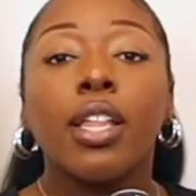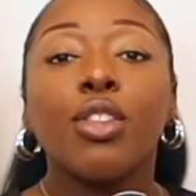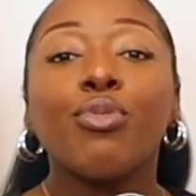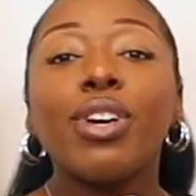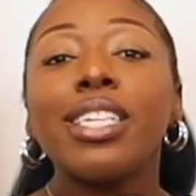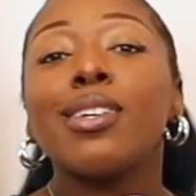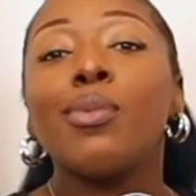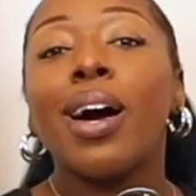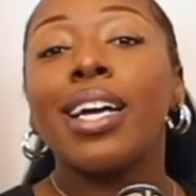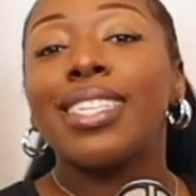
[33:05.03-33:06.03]
The reason
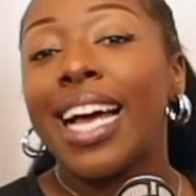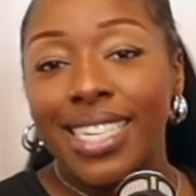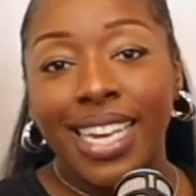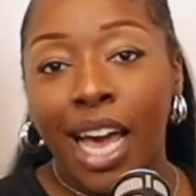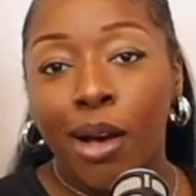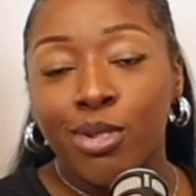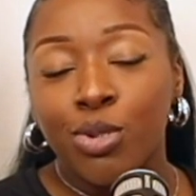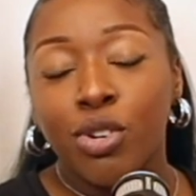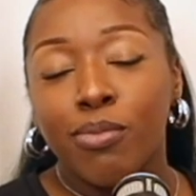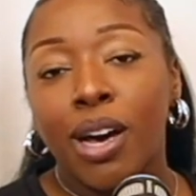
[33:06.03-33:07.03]
why that date I was
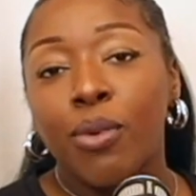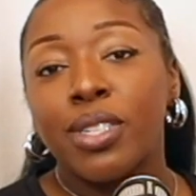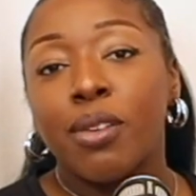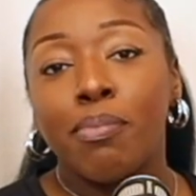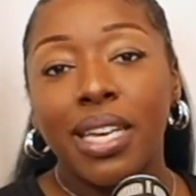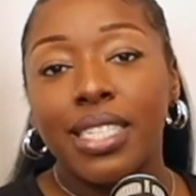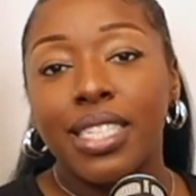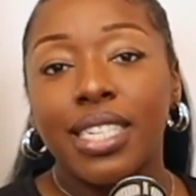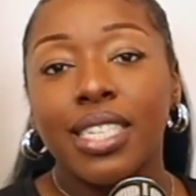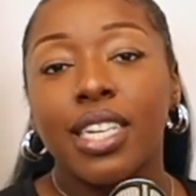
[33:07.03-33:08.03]
talking about was a miss
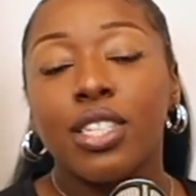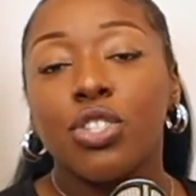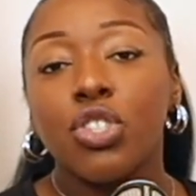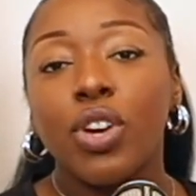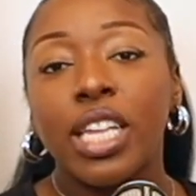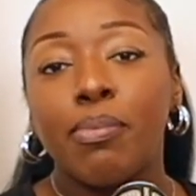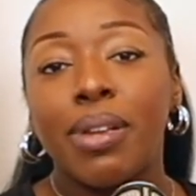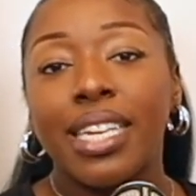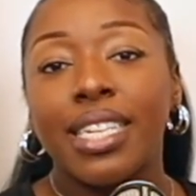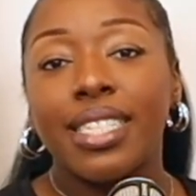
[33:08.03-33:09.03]
is because you're trying to
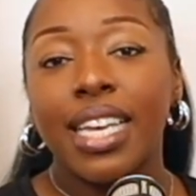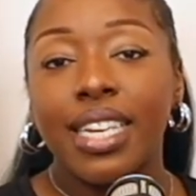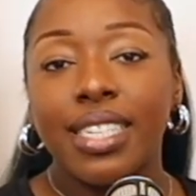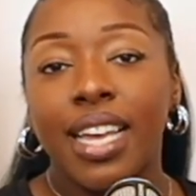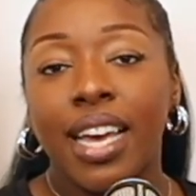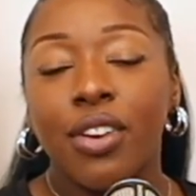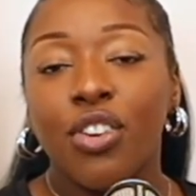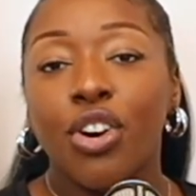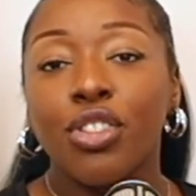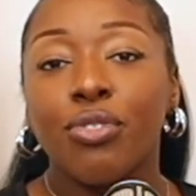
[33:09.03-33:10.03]
plan the second date
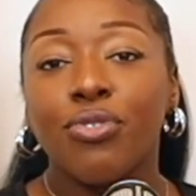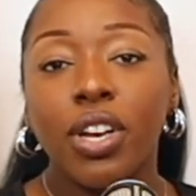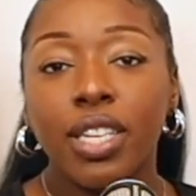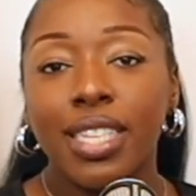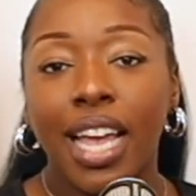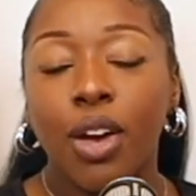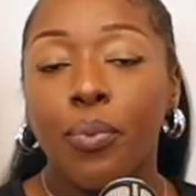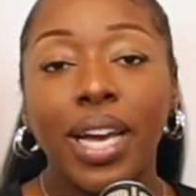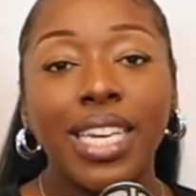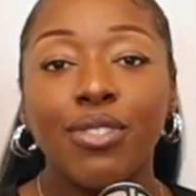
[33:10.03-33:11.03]
on the first date.
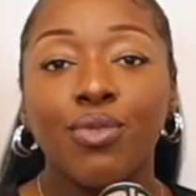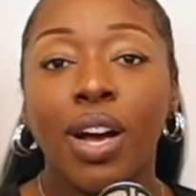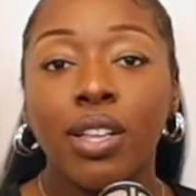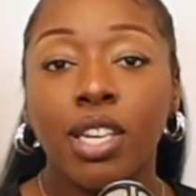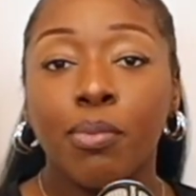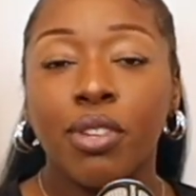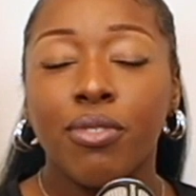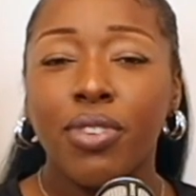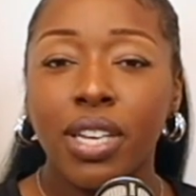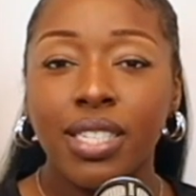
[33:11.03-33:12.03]
We ain't even rounded up on the
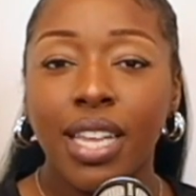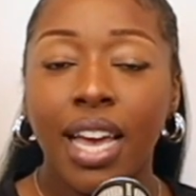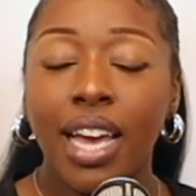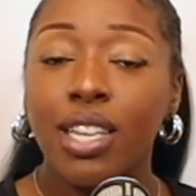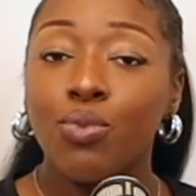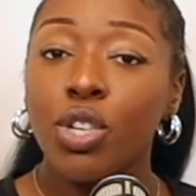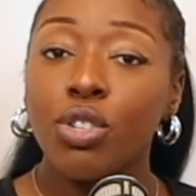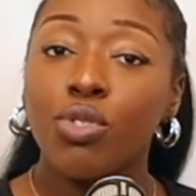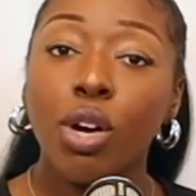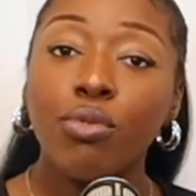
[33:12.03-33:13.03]
first date. And what
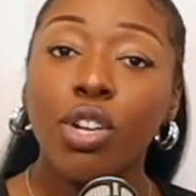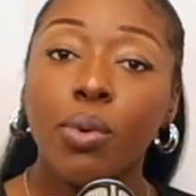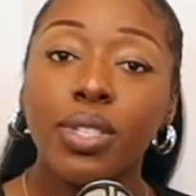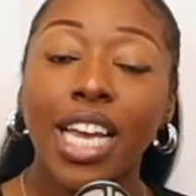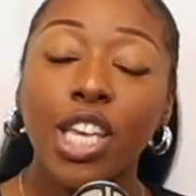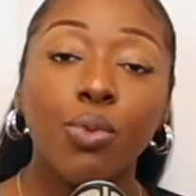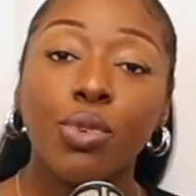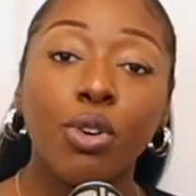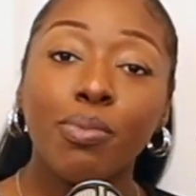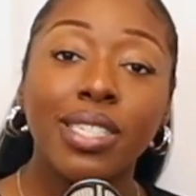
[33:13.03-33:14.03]
you don't know is that you
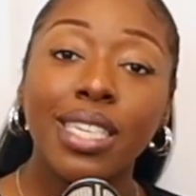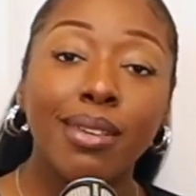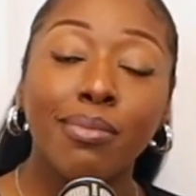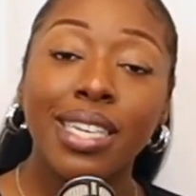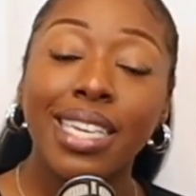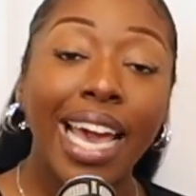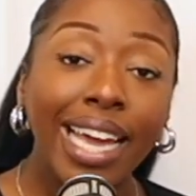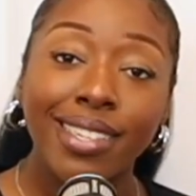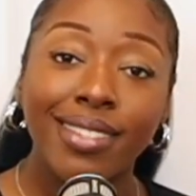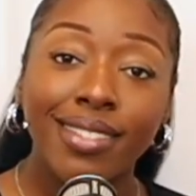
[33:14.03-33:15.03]
will not be seeing me
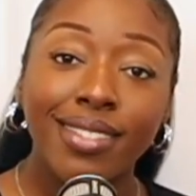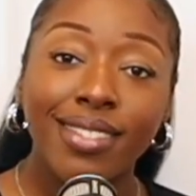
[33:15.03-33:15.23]
again.